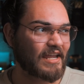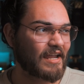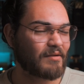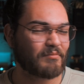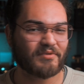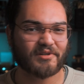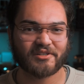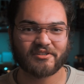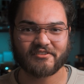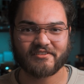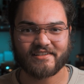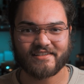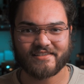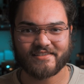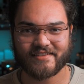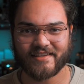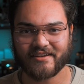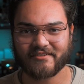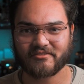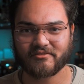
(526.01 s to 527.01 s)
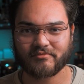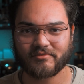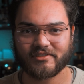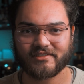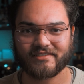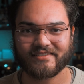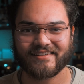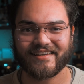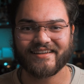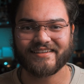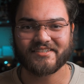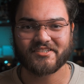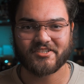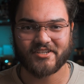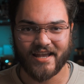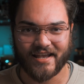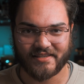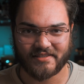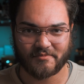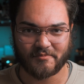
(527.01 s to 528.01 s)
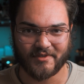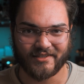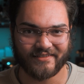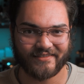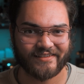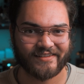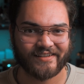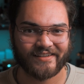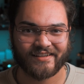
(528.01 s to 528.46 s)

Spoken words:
ambergris, sandalwood, and jasmine.